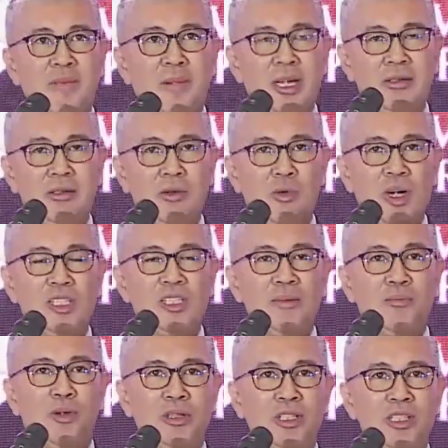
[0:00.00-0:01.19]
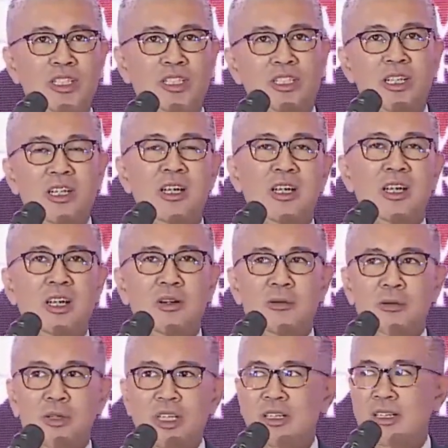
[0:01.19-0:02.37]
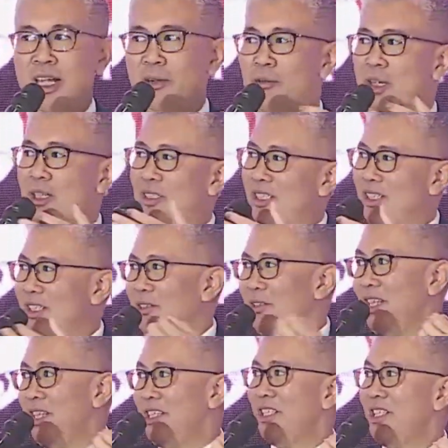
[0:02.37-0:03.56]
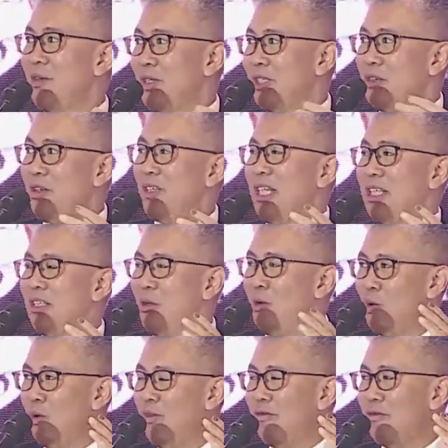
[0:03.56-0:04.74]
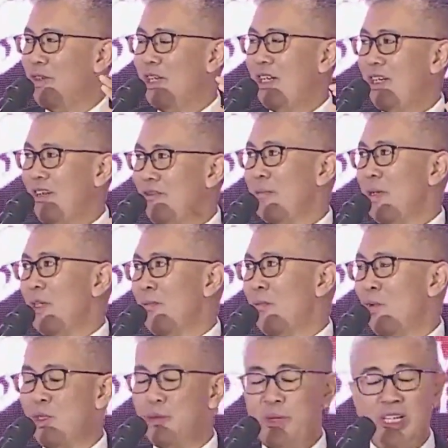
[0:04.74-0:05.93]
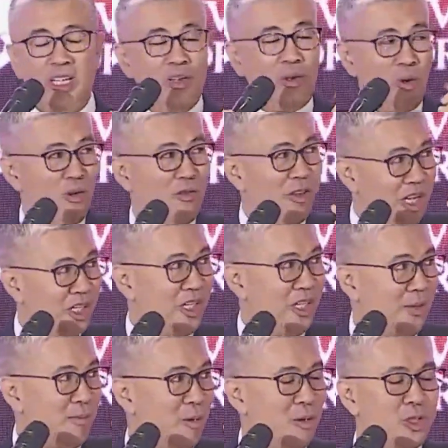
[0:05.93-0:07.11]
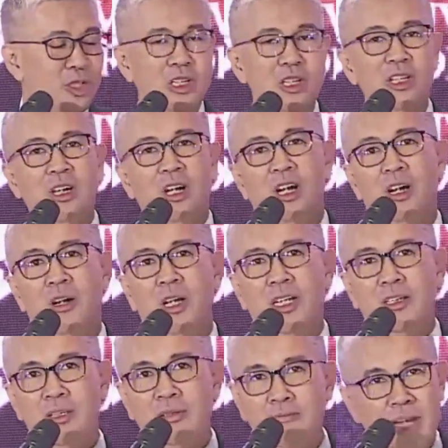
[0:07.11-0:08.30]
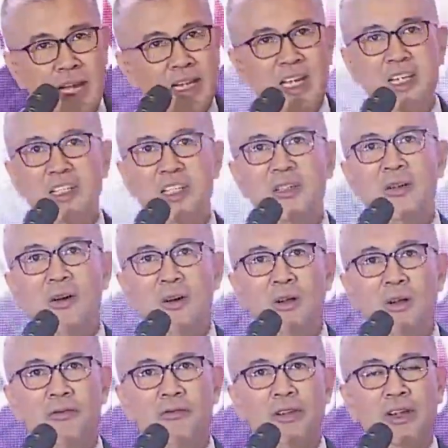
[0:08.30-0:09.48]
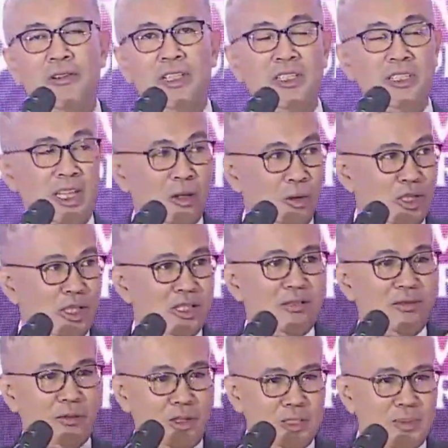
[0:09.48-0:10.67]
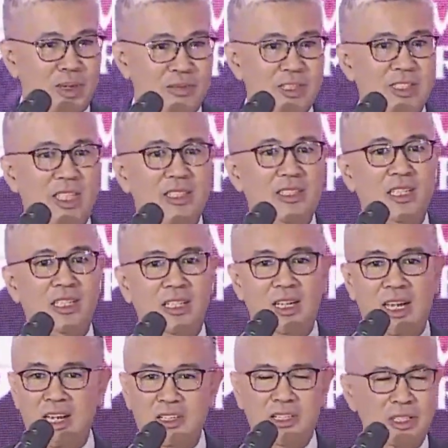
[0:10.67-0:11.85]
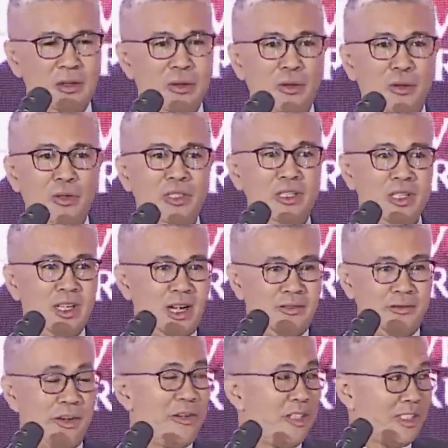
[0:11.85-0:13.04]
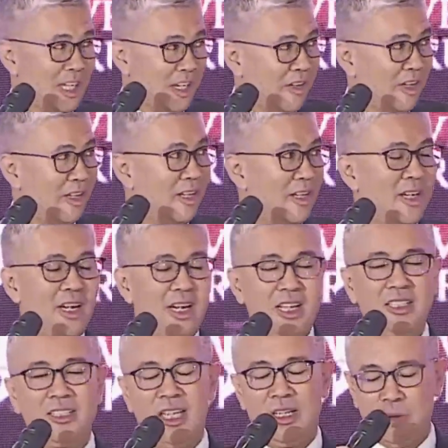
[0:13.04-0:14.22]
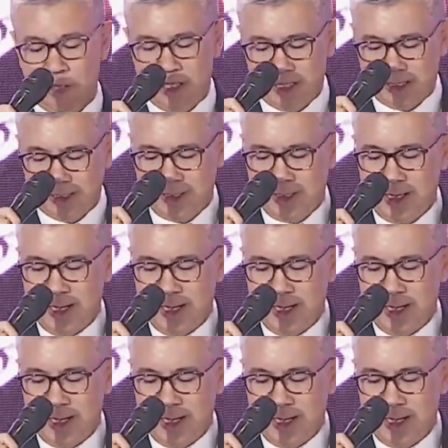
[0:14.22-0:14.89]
But what is important is, like what you said just now, it's not just a whole of government approach. We need a whole of nation approach, engaging all various stakeholders, of course, private sector, NGOs, and various other stakeholders.